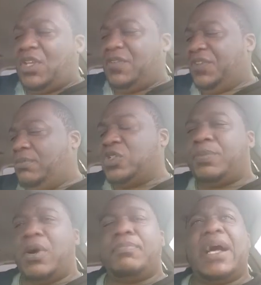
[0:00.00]
For the
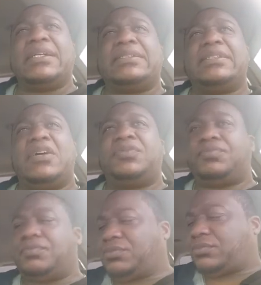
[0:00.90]
most part by herself,
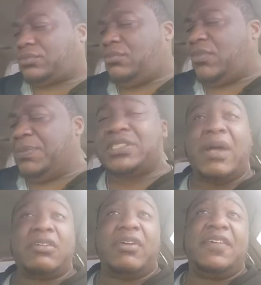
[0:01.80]
because
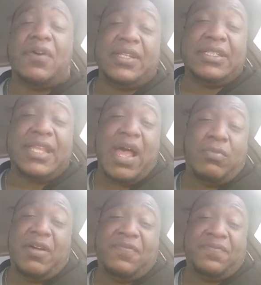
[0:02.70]
my grandfather died
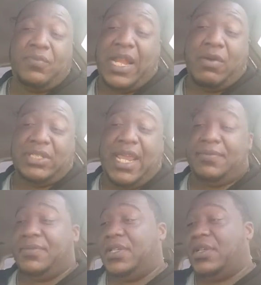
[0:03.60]
when I was 8.
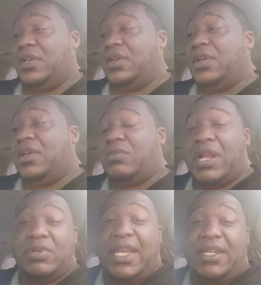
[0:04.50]
When
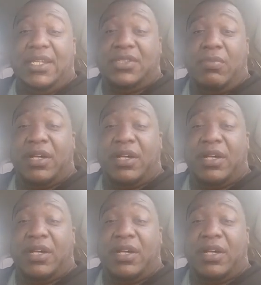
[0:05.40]
I was 8 years old, my